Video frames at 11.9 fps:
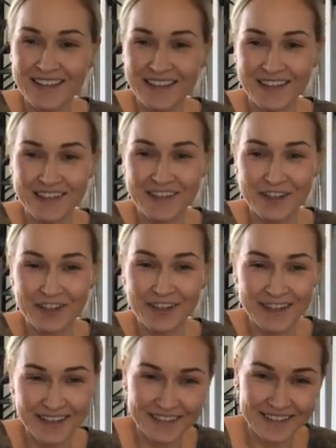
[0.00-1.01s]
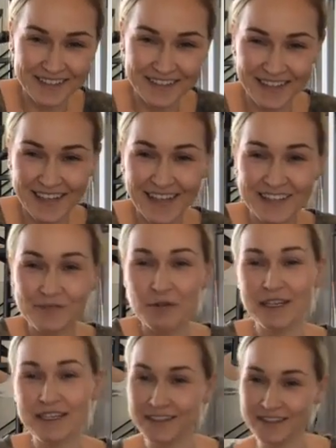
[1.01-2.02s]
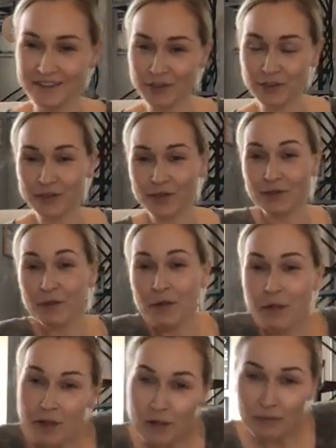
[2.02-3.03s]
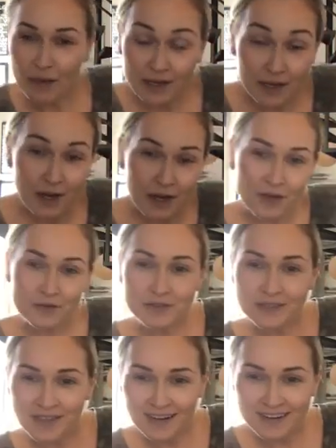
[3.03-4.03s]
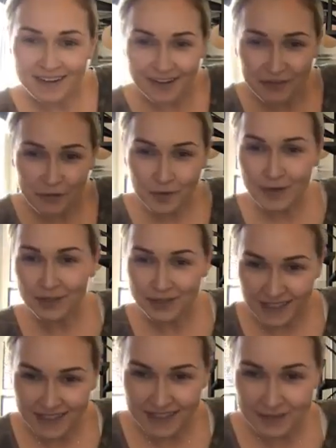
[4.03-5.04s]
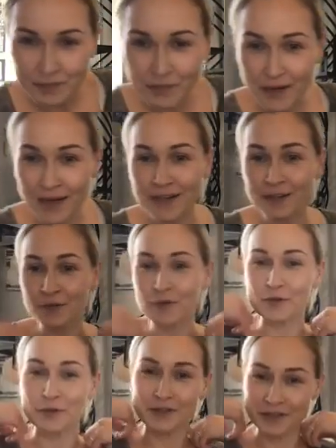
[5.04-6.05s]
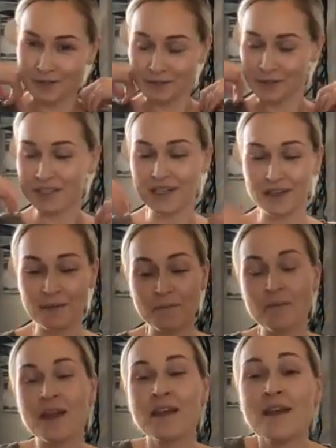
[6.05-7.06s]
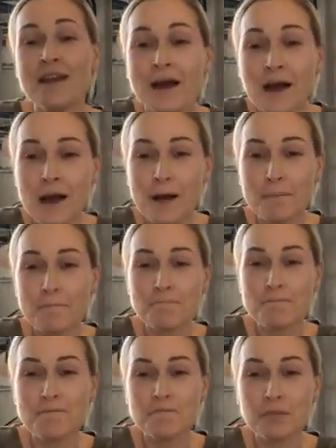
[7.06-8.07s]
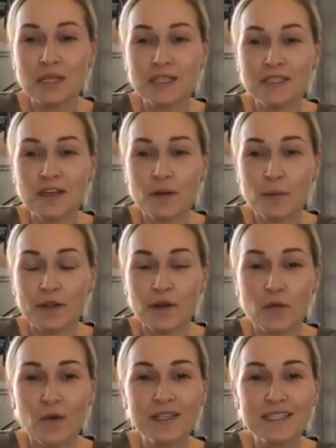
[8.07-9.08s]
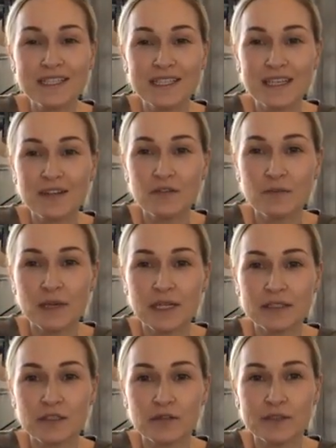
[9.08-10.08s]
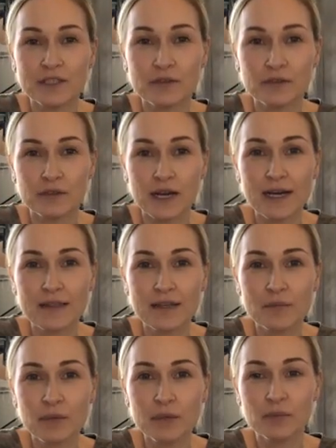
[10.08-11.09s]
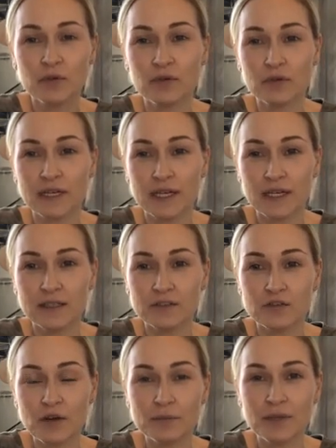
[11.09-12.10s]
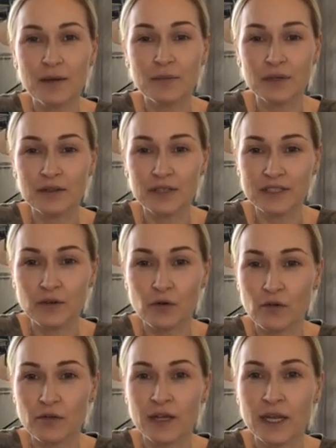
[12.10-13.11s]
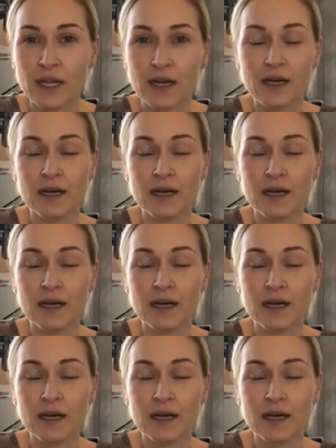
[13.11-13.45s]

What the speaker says: a year ago. I had to wait a year to recruit him. But other than that, everyone else I can recruit. No, I'm just kidding. But let's talk about that. What does it even mean to recruit? I think people get tripped up on this whole thing